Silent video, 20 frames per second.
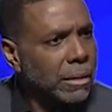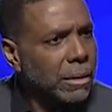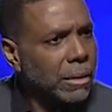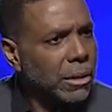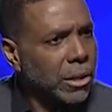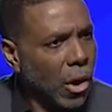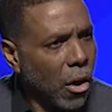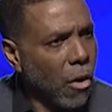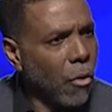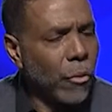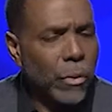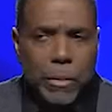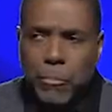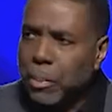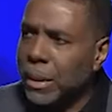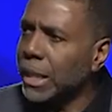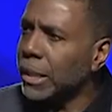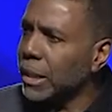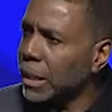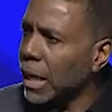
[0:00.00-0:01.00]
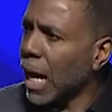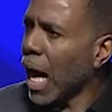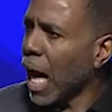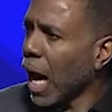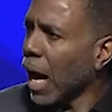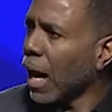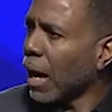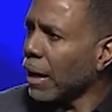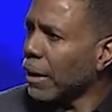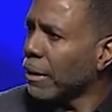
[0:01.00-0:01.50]
Glory be to
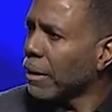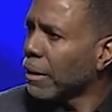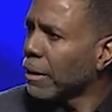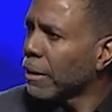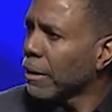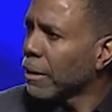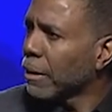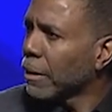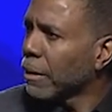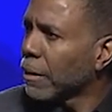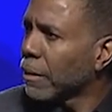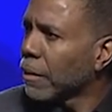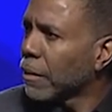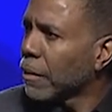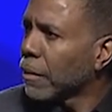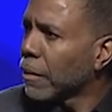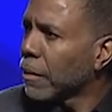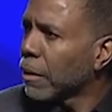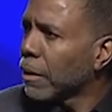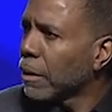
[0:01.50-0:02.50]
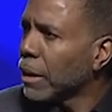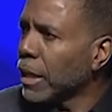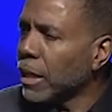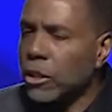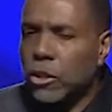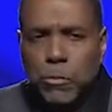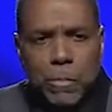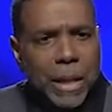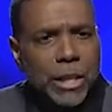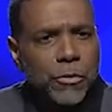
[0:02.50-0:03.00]
God. He
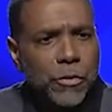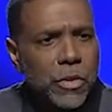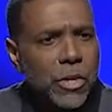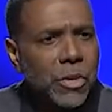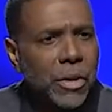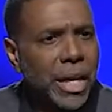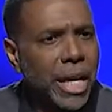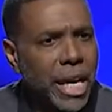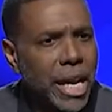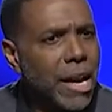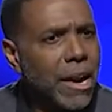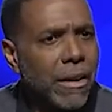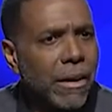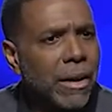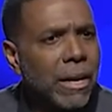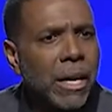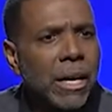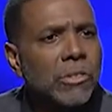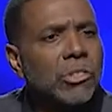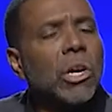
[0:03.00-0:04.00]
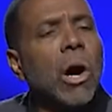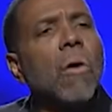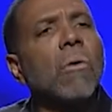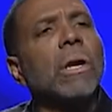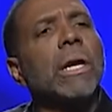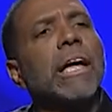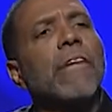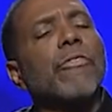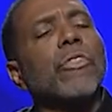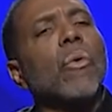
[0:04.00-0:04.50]
expects for you to hear. Don't
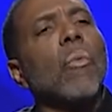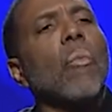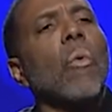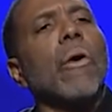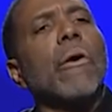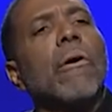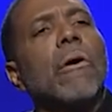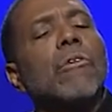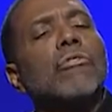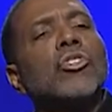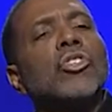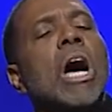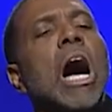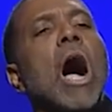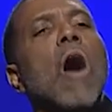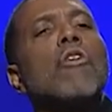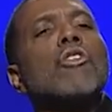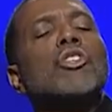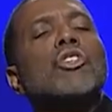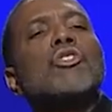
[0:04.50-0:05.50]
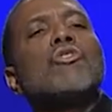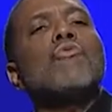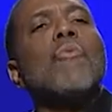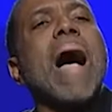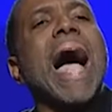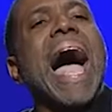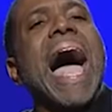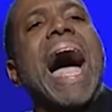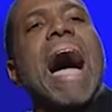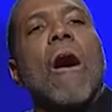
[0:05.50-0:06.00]
let the world talk you
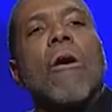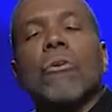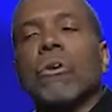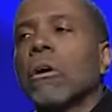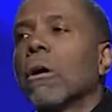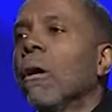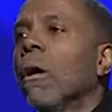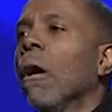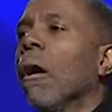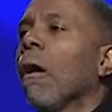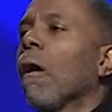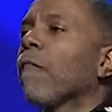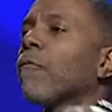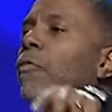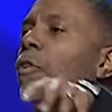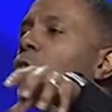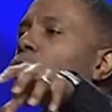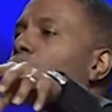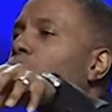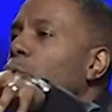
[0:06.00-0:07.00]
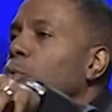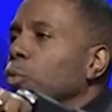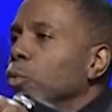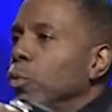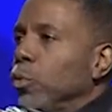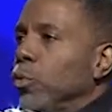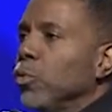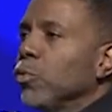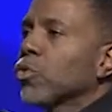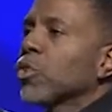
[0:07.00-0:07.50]
out of the
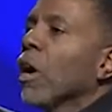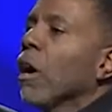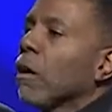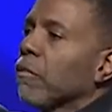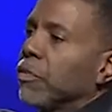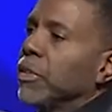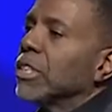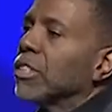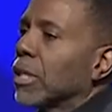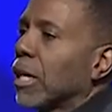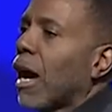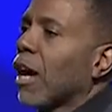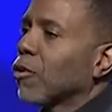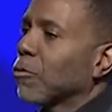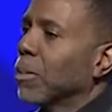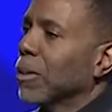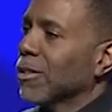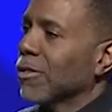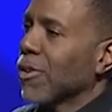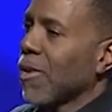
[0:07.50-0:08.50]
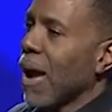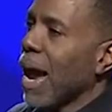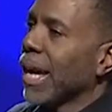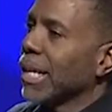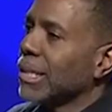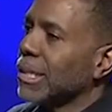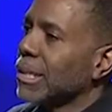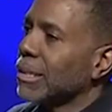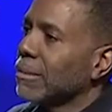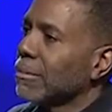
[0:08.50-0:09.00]
truths of this gospel of
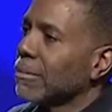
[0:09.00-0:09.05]
grace.